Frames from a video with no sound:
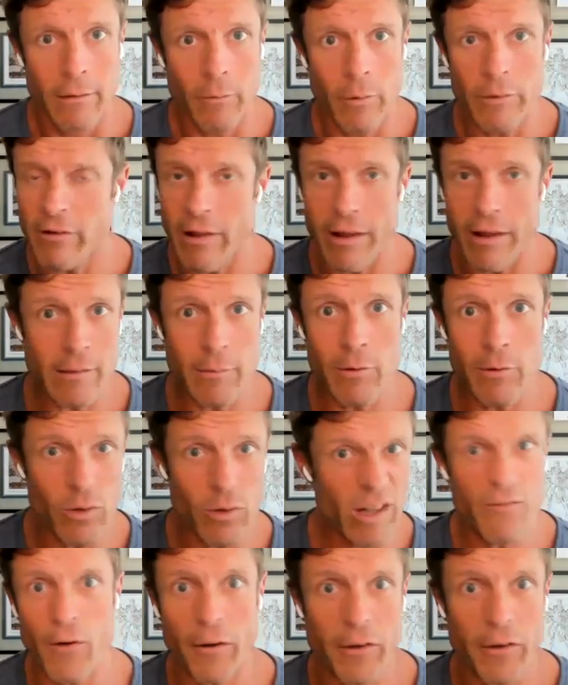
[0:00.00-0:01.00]
When was the last time you
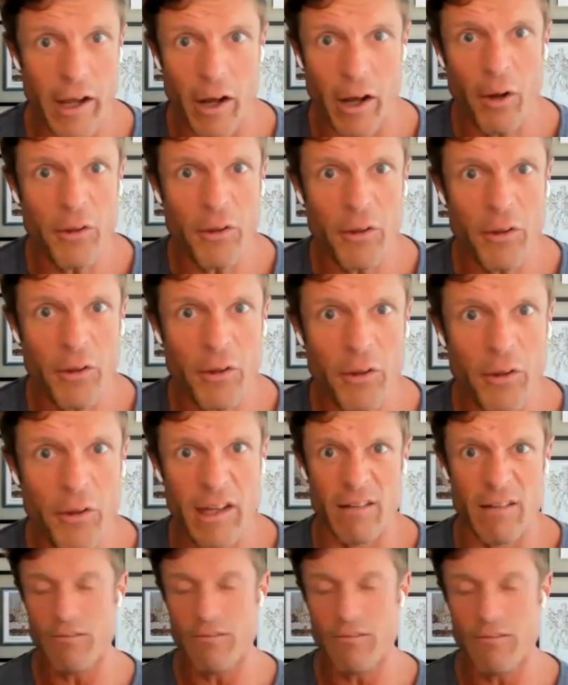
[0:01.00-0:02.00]
really felt healthy
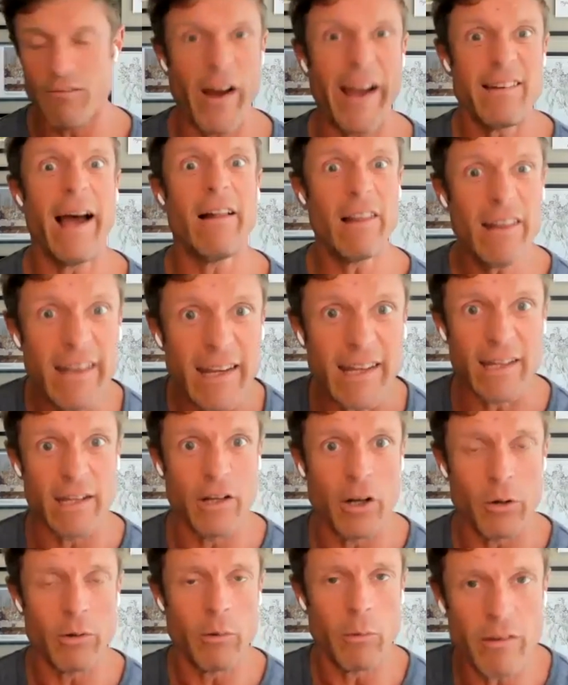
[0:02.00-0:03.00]
and
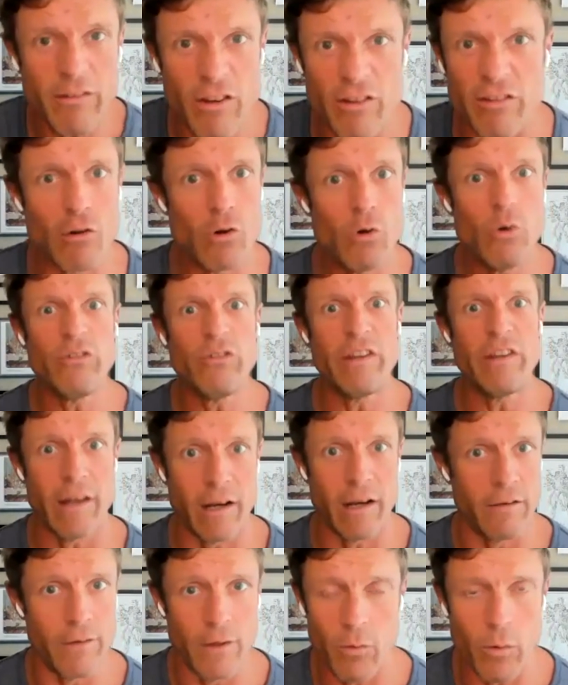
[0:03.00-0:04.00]
vitality? You know, it was just
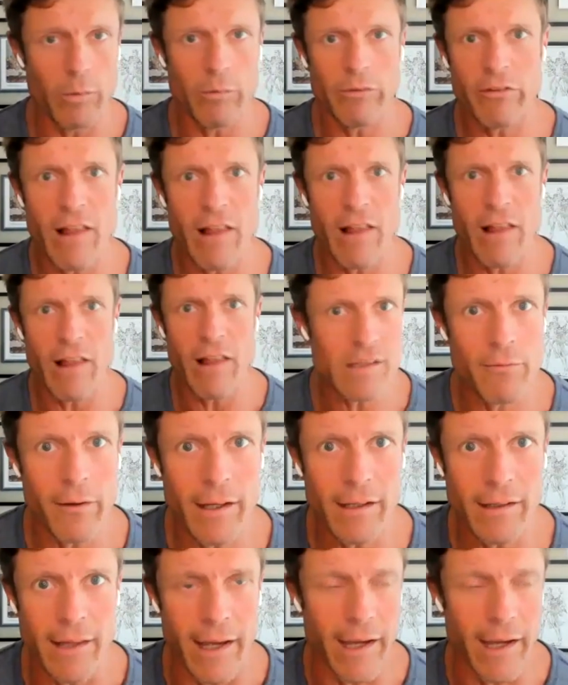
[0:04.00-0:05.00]
oozing out of you. When was the last time
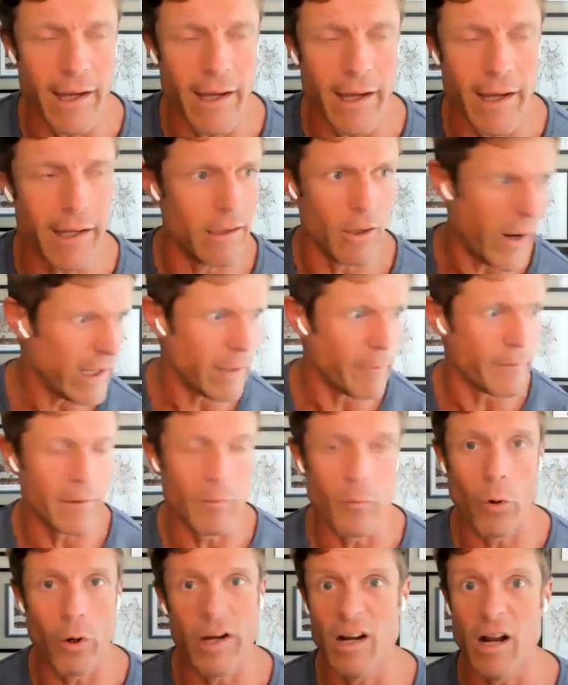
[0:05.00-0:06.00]
you felt like that? You know,
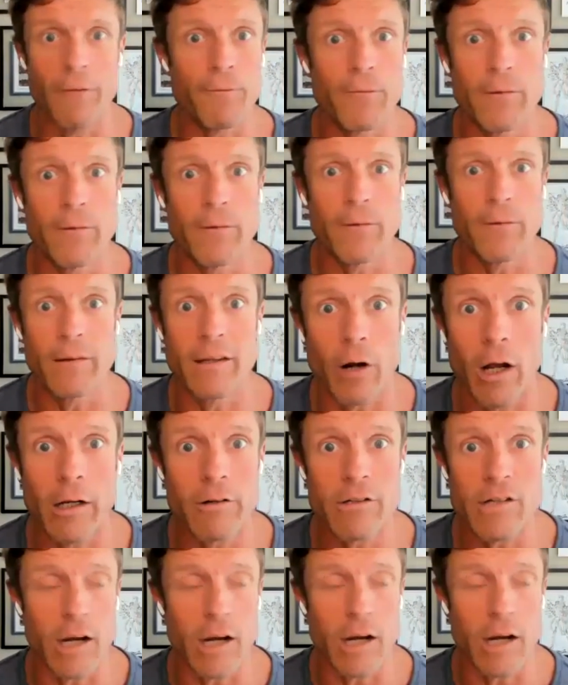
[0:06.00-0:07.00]
waking up in the morning, not feeling
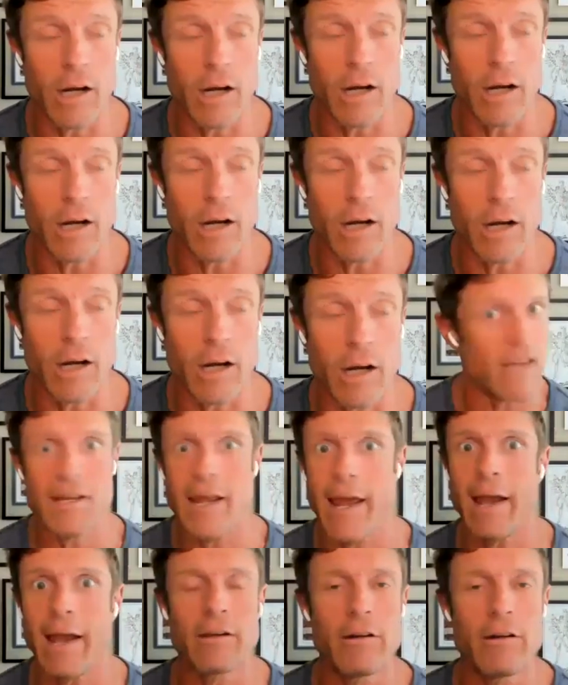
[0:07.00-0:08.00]
groggy or tired and ready to
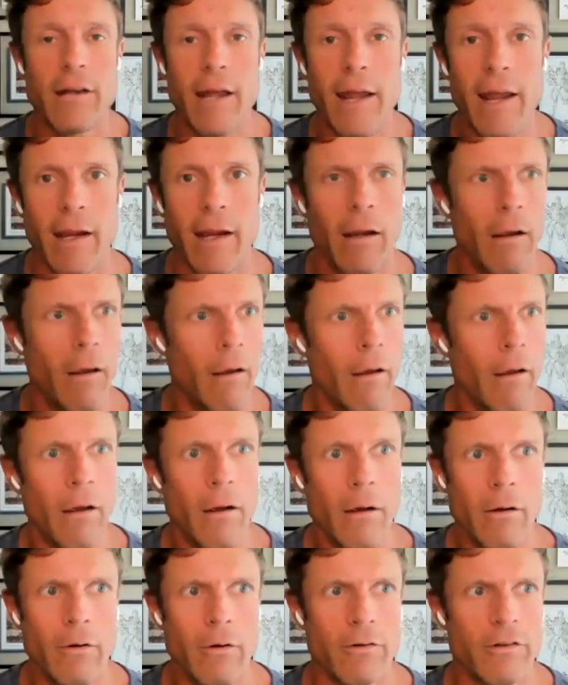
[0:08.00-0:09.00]
just attack your day.
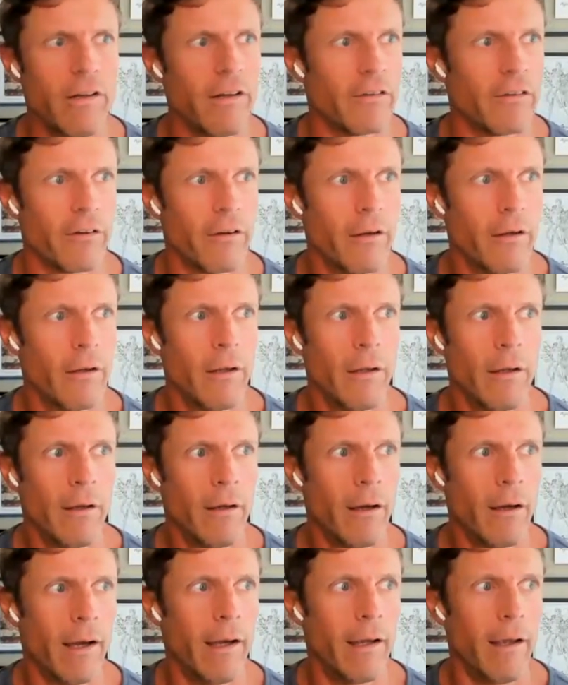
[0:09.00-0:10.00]
Oh, geez.
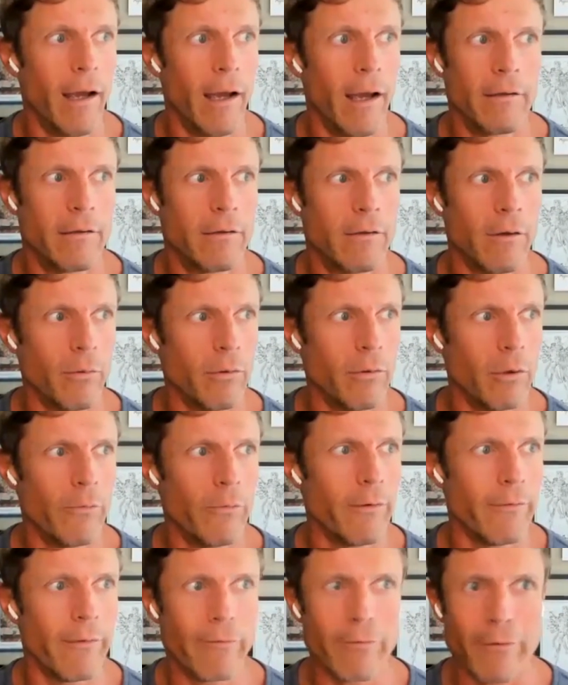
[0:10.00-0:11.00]
I
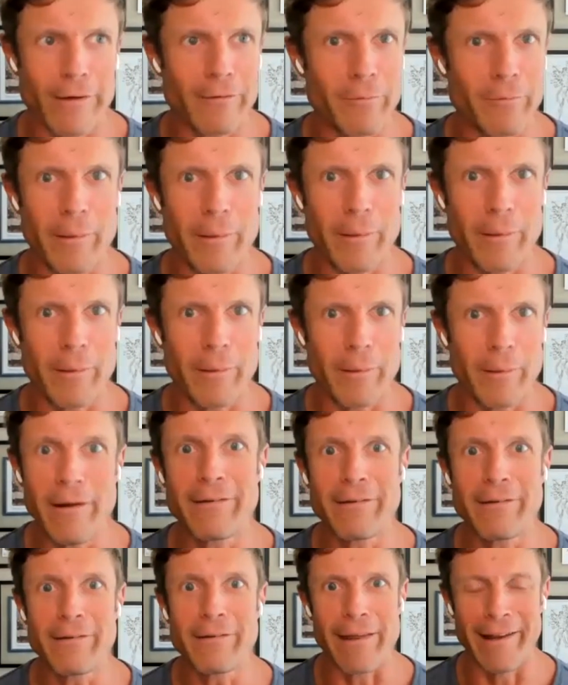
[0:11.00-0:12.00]
don't know if I've ever
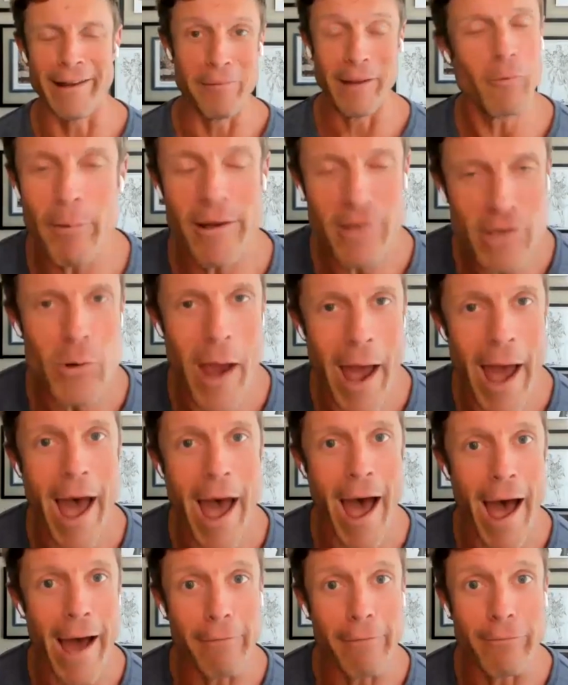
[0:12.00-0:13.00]
experienced that. I'm like, well, I bet
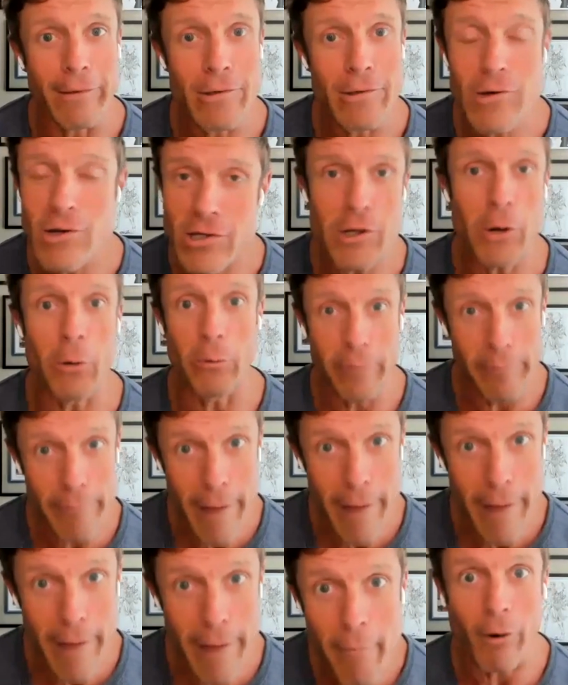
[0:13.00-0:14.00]
you have. You just
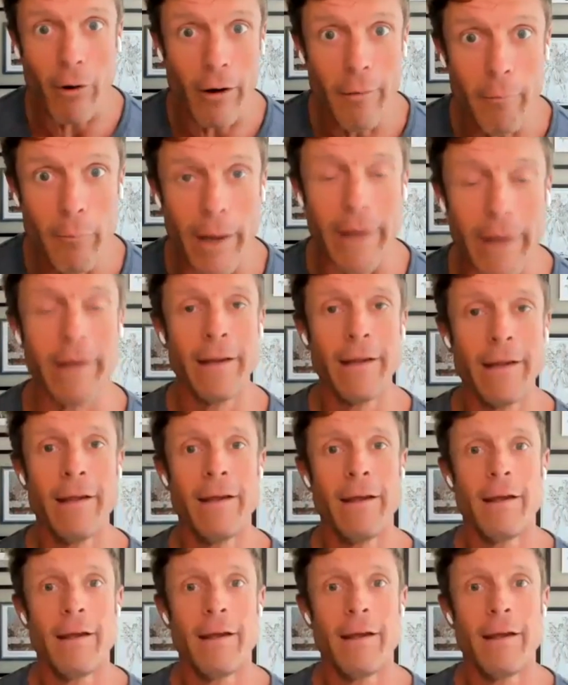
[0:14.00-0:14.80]
don't remember. But,